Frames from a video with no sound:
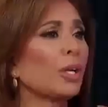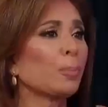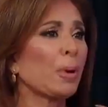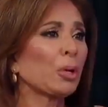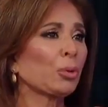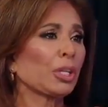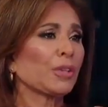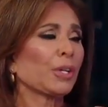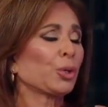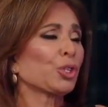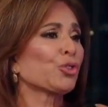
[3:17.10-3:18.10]
apparently
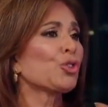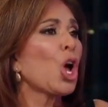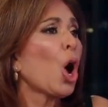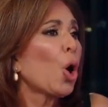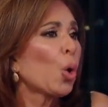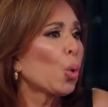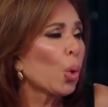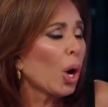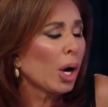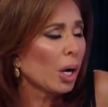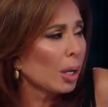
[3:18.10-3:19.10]
there is no
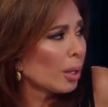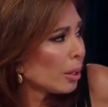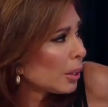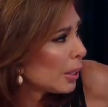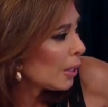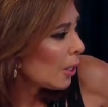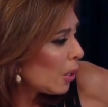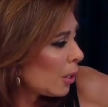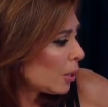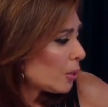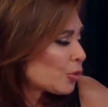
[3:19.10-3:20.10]

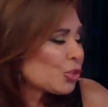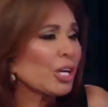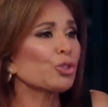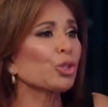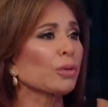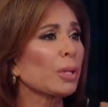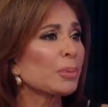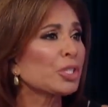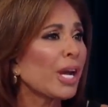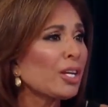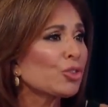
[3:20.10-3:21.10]
statute of
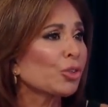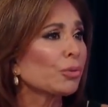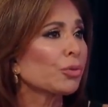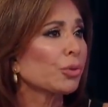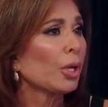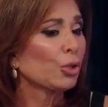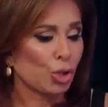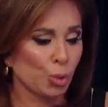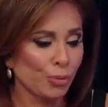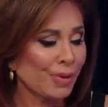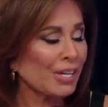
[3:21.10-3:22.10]
limitations,
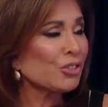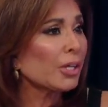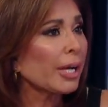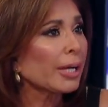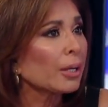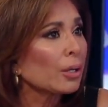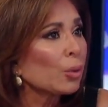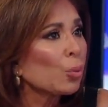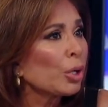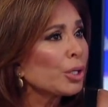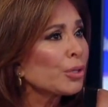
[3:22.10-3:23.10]
to investigate it.
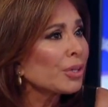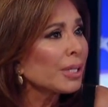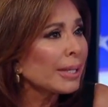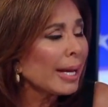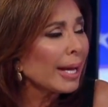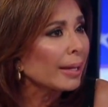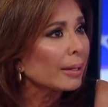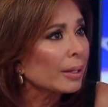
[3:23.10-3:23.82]
What do you think of that?